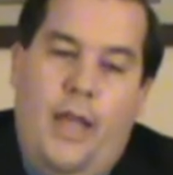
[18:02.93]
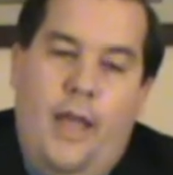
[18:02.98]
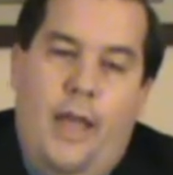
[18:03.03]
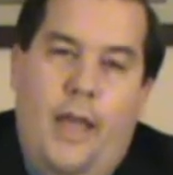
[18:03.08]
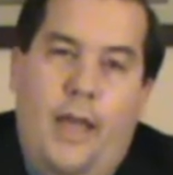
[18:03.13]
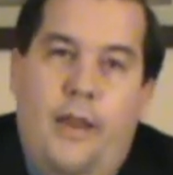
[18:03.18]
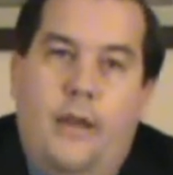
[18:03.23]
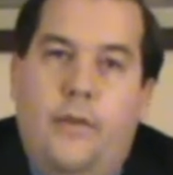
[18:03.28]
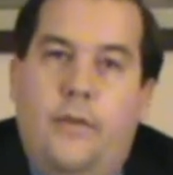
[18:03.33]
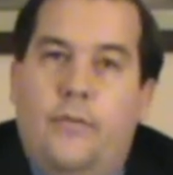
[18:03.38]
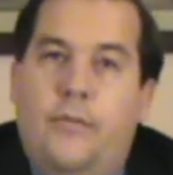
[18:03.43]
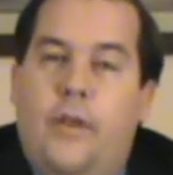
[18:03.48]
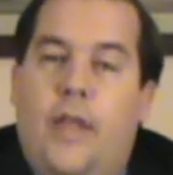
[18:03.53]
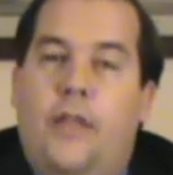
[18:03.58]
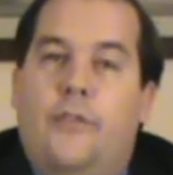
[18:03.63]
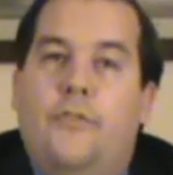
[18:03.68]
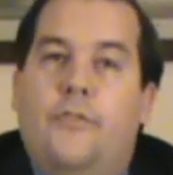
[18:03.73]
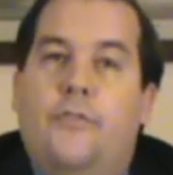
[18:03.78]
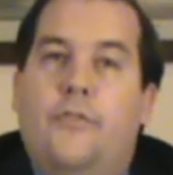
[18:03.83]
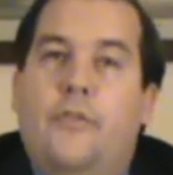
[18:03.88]
and,
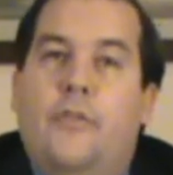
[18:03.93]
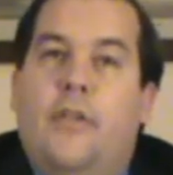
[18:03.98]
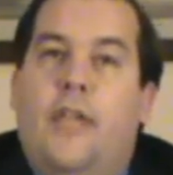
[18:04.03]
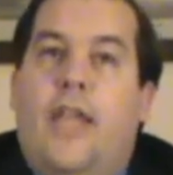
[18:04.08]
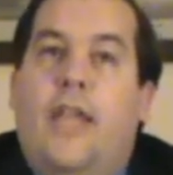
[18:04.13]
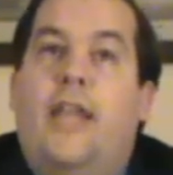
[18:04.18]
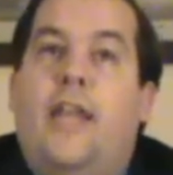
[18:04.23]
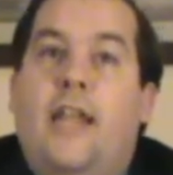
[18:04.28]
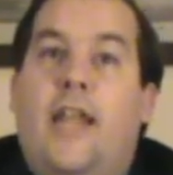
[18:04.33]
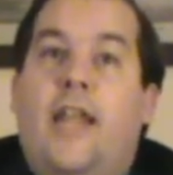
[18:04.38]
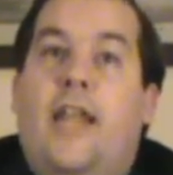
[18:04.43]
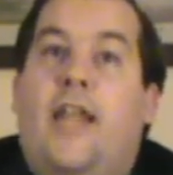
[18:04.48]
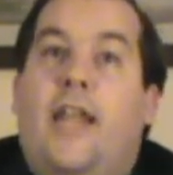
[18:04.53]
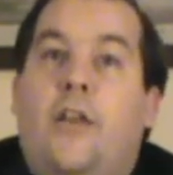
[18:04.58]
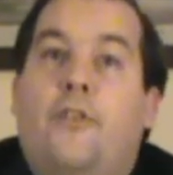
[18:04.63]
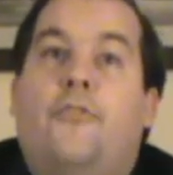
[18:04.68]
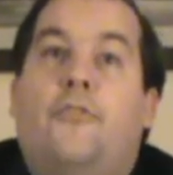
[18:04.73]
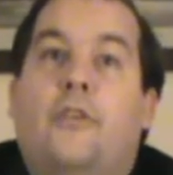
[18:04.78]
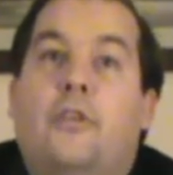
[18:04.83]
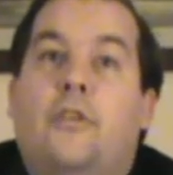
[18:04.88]
and getting an
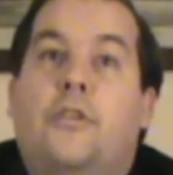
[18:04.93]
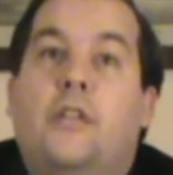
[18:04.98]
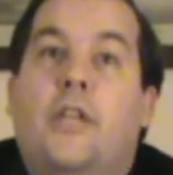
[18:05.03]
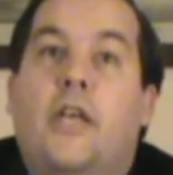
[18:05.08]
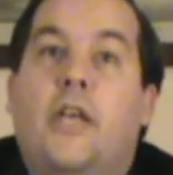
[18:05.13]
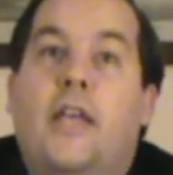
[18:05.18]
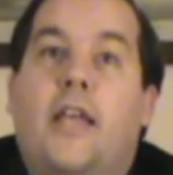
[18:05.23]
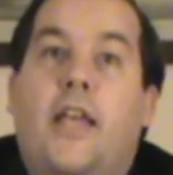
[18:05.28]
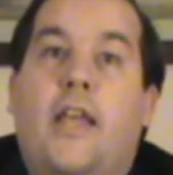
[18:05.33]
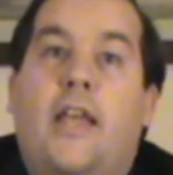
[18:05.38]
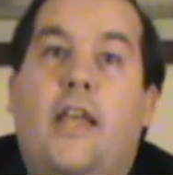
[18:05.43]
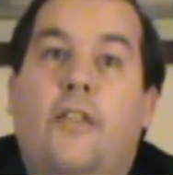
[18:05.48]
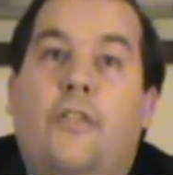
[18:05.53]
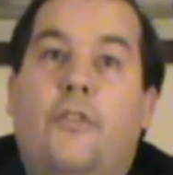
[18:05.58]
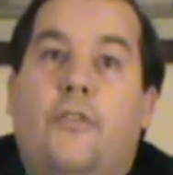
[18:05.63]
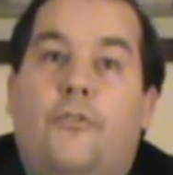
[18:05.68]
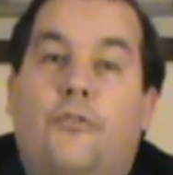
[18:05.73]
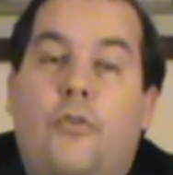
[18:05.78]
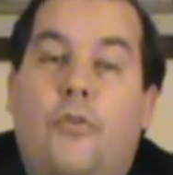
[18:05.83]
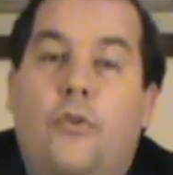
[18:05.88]
interest
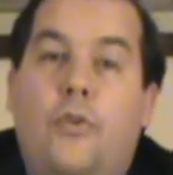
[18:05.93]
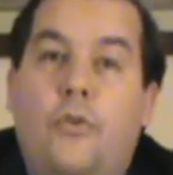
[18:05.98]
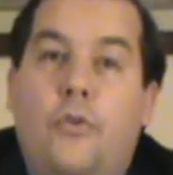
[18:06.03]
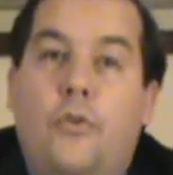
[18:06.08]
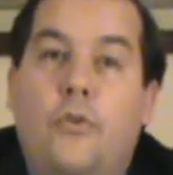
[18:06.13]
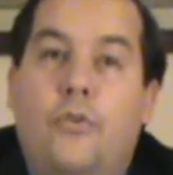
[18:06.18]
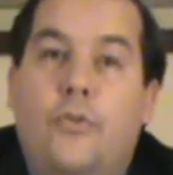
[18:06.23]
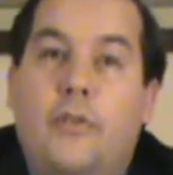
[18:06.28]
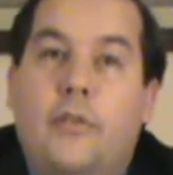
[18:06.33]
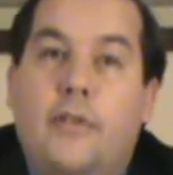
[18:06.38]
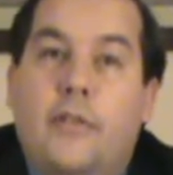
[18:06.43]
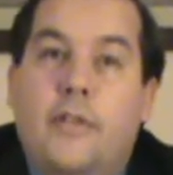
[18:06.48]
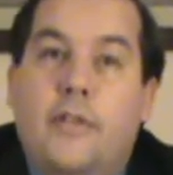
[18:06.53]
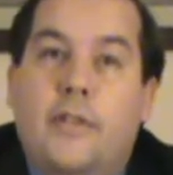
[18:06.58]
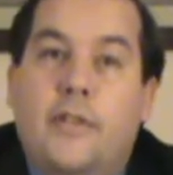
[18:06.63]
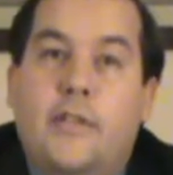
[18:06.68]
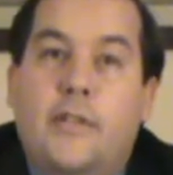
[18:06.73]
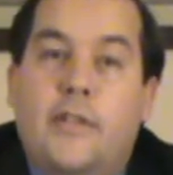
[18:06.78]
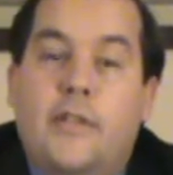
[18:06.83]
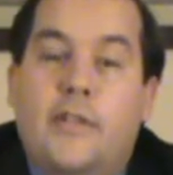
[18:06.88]
in the truth.
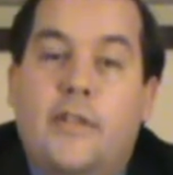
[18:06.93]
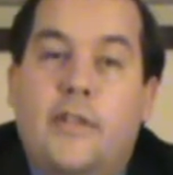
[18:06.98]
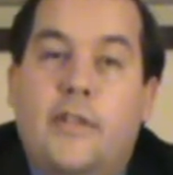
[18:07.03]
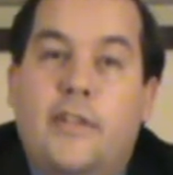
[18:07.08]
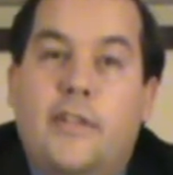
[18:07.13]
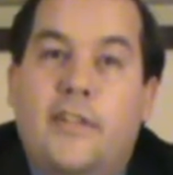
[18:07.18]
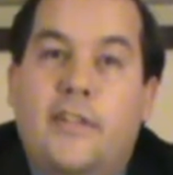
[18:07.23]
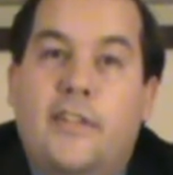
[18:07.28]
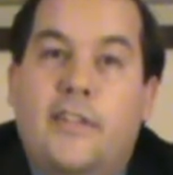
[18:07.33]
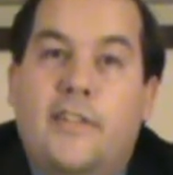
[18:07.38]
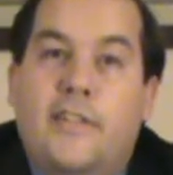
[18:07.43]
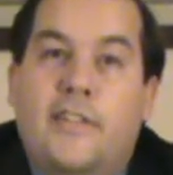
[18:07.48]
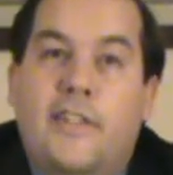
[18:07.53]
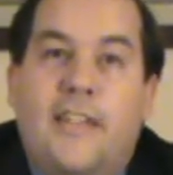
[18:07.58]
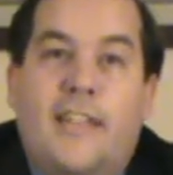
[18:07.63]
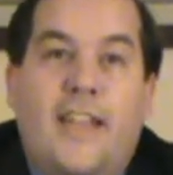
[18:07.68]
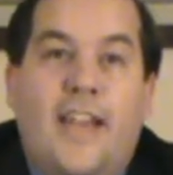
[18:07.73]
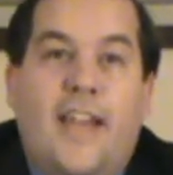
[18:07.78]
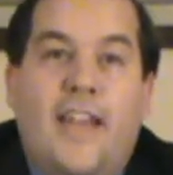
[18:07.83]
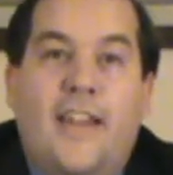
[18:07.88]

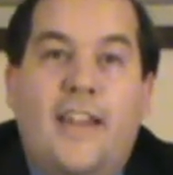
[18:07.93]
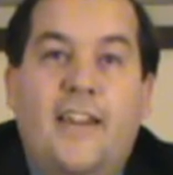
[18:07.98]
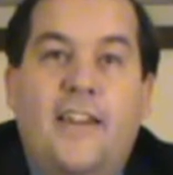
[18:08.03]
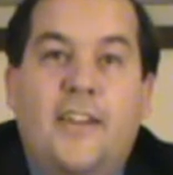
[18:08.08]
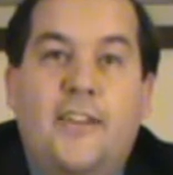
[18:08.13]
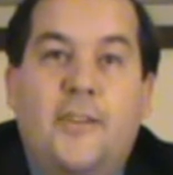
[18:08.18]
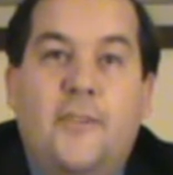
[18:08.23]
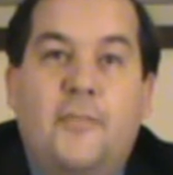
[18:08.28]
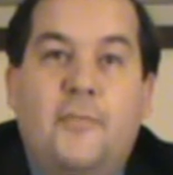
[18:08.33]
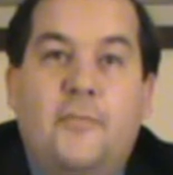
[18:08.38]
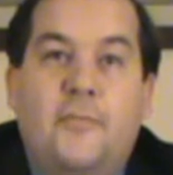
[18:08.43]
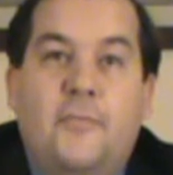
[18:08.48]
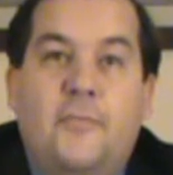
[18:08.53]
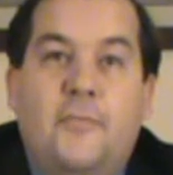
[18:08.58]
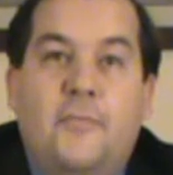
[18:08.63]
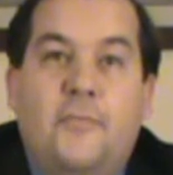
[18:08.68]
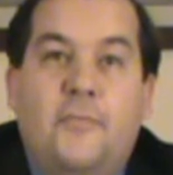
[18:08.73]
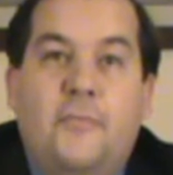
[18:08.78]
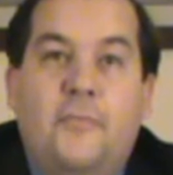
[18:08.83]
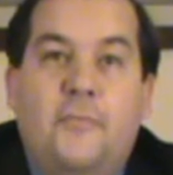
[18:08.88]
See that?
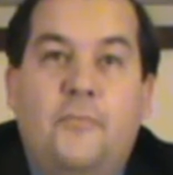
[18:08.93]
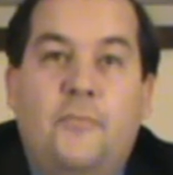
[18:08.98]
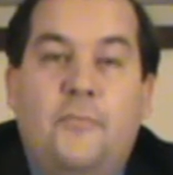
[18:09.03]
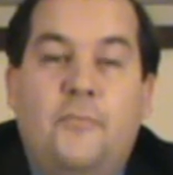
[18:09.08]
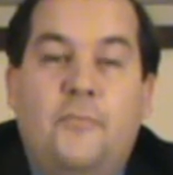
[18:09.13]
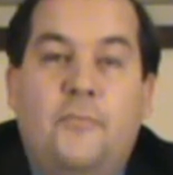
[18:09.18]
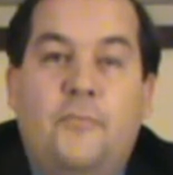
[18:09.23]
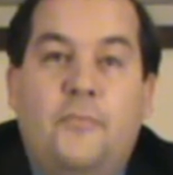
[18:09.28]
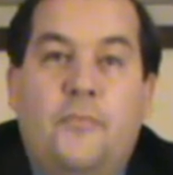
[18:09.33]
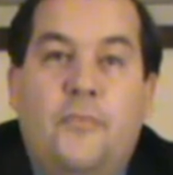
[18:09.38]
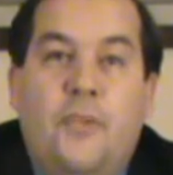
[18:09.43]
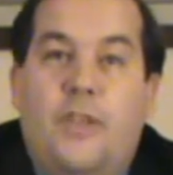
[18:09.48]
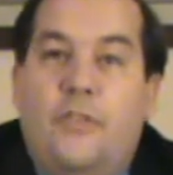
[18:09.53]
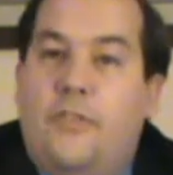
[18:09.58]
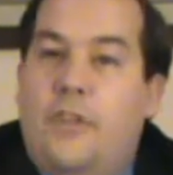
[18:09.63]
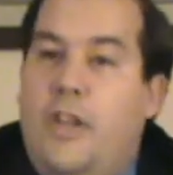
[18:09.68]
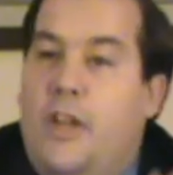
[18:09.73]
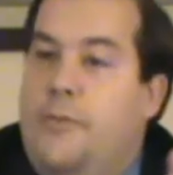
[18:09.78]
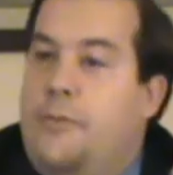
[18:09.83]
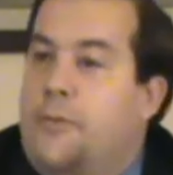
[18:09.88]

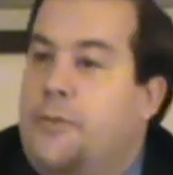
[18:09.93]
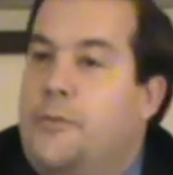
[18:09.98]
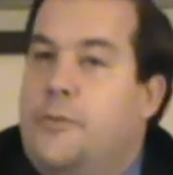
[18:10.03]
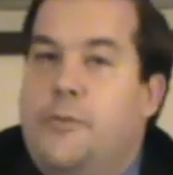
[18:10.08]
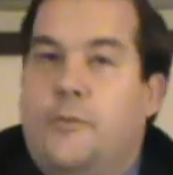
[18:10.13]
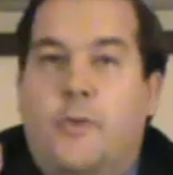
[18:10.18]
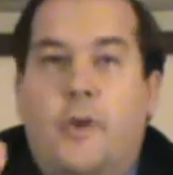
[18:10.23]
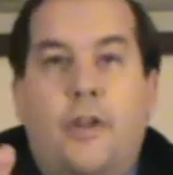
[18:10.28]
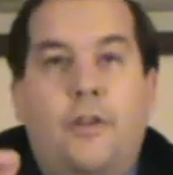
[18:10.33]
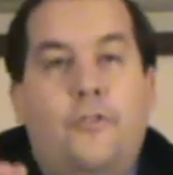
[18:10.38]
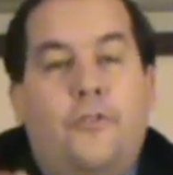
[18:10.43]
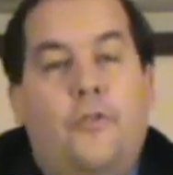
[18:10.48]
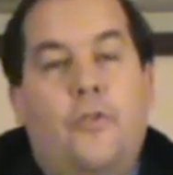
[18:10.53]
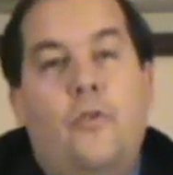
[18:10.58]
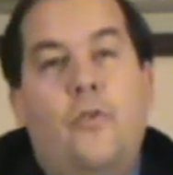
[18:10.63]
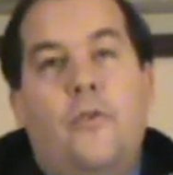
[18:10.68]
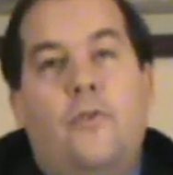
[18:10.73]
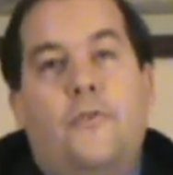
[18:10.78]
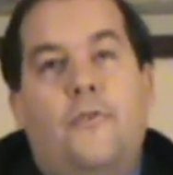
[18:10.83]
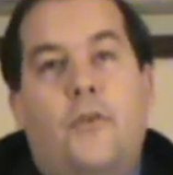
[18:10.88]
It's the difference between
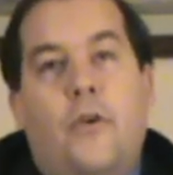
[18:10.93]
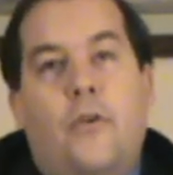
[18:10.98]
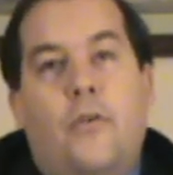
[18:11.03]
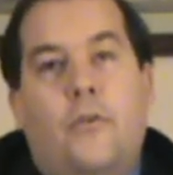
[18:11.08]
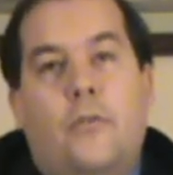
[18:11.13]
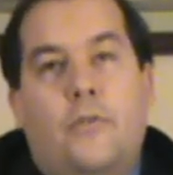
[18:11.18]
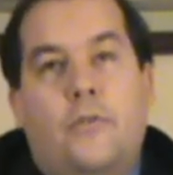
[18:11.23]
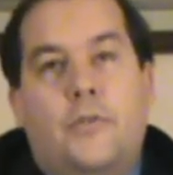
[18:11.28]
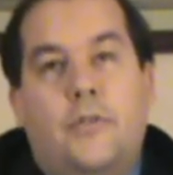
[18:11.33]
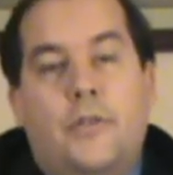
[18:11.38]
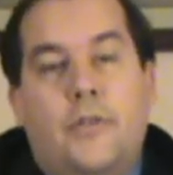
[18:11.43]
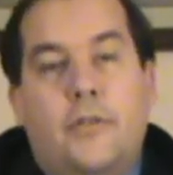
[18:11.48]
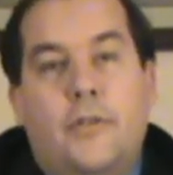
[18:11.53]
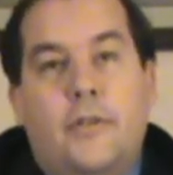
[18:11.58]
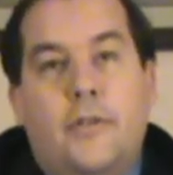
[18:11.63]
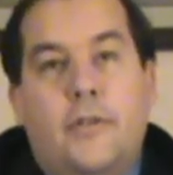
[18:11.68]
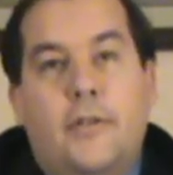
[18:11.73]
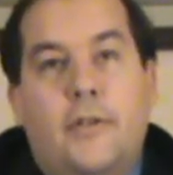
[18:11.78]
true and false.